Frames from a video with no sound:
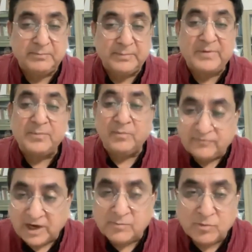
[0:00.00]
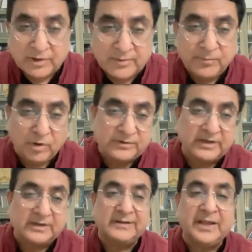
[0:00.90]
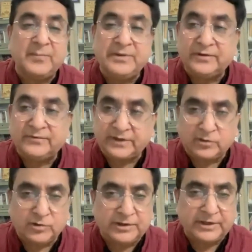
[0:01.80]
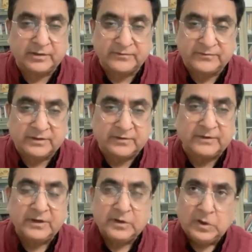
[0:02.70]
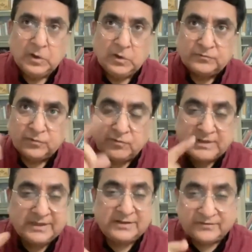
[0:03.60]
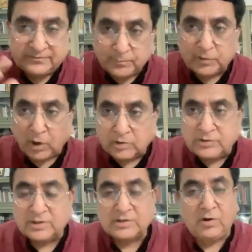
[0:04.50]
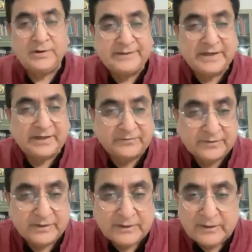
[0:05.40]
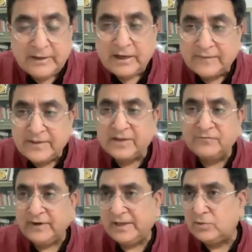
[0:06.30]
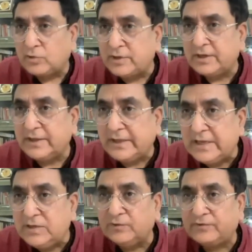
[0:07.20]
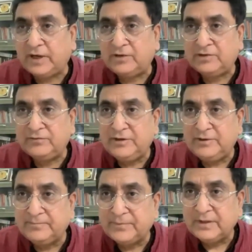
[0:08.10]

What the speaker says: maybe far more important than the immediate security concern. So within this broader context, I think if I look at the EU strategy